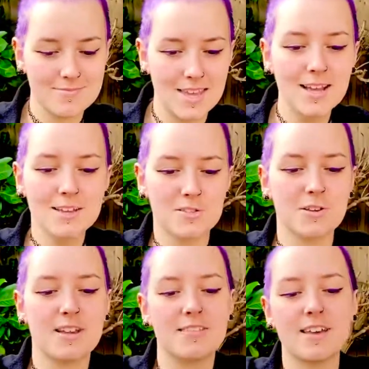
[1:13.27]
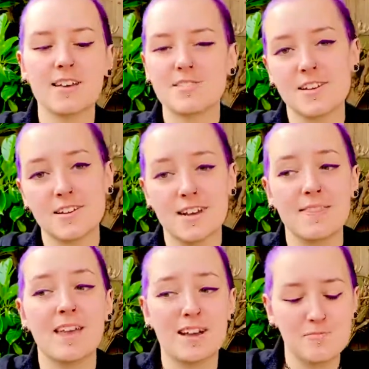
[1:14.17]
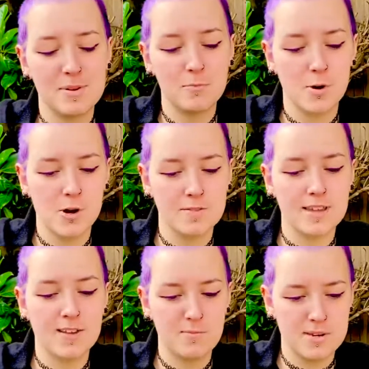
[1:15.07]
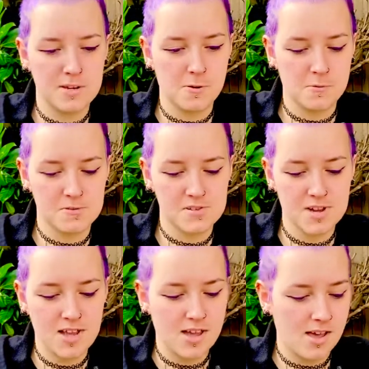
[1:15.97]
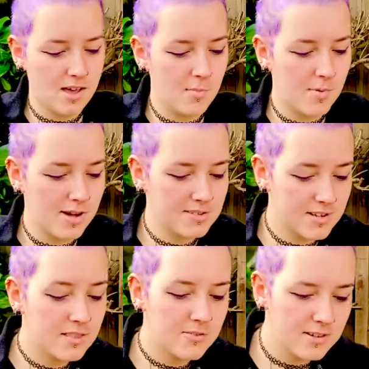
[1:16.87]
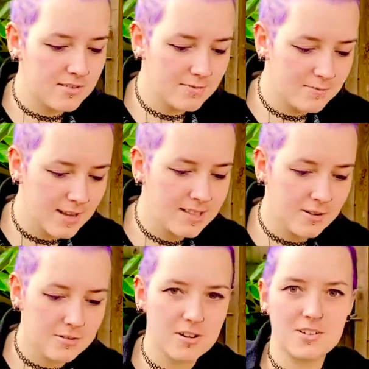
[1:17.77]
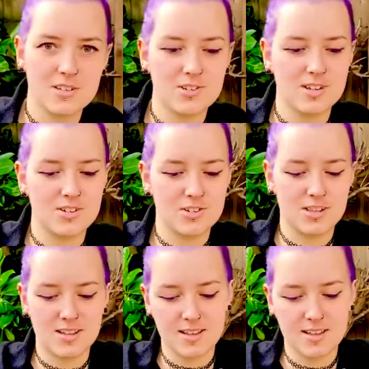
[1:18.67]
So yeah, they are second hand, they have been worn, they have been used, but I'd say they're in fairly good condition actually.